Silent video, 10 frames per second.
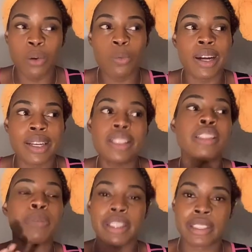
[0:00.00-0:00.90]
where
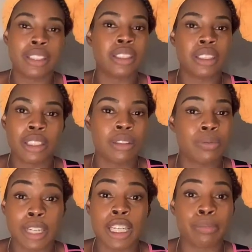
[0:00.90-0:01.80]
this person is still
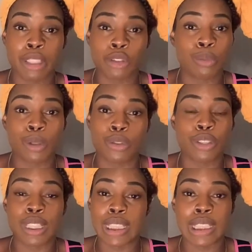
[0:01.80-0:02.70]
fucking miserable
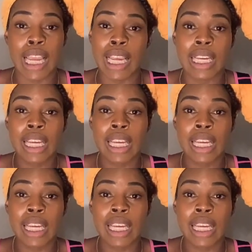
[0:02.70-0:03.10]
to this day.